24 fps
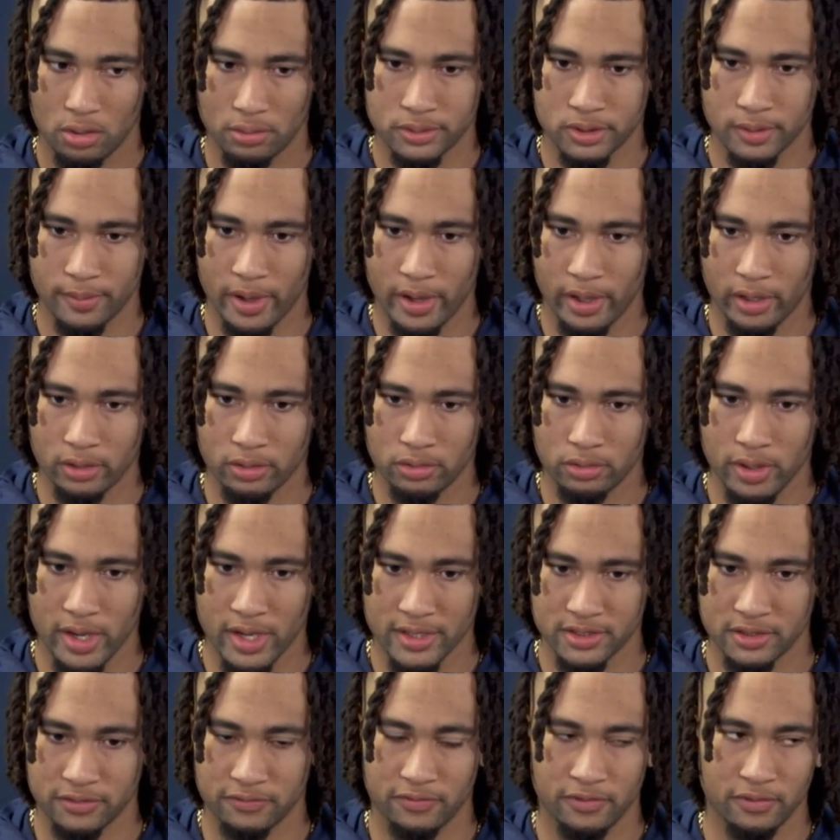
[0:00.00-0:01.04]
somebody who
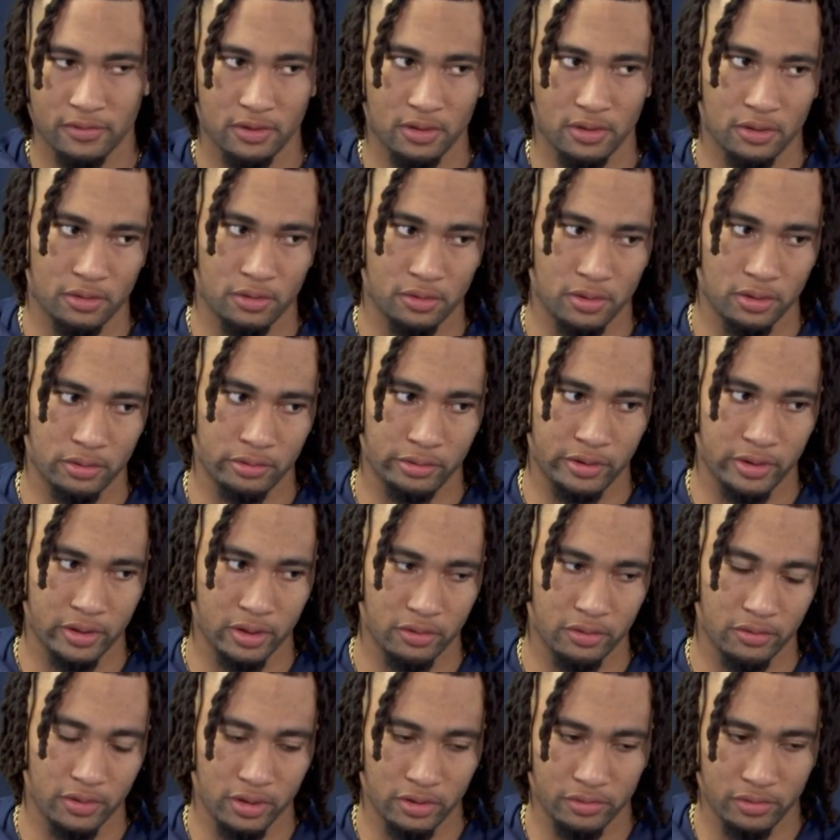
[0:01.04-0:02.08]
has a really,
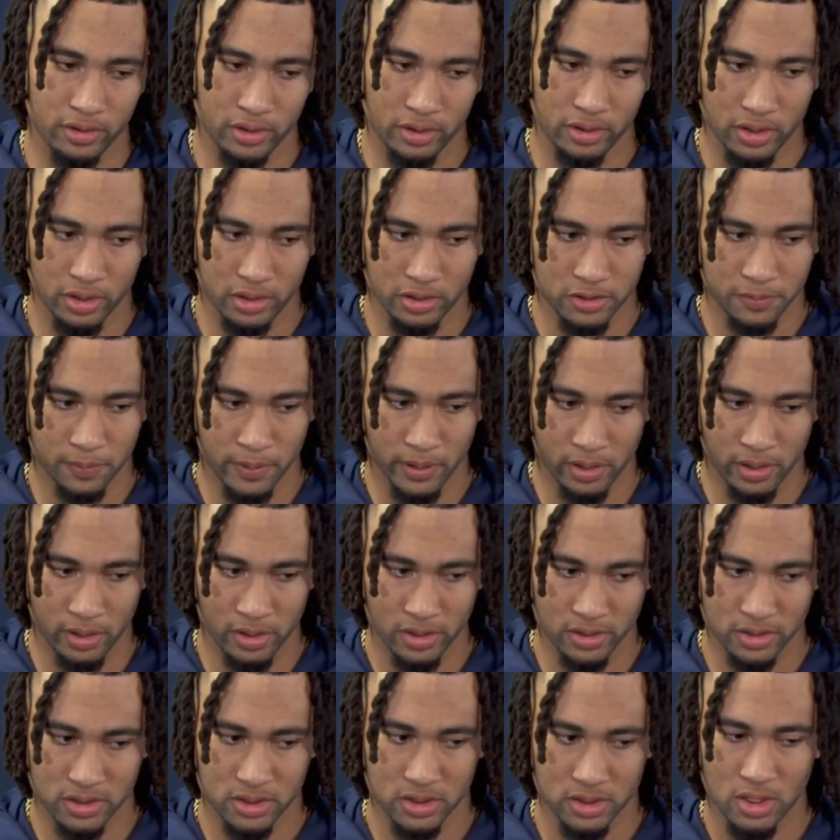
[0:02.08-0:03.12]
really, really good
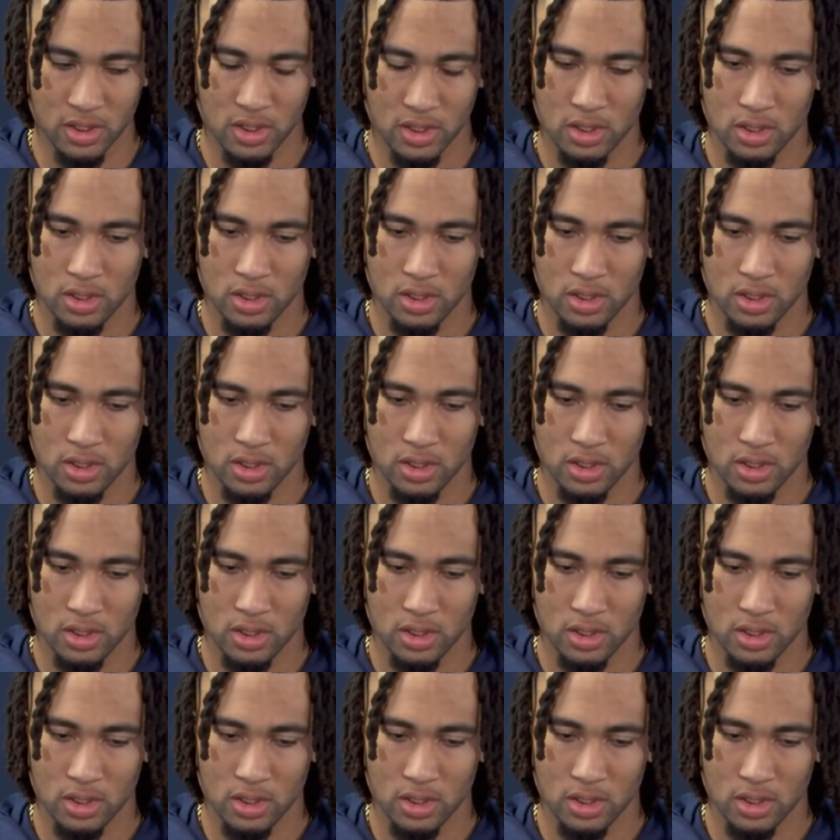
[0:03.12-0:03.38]
experience.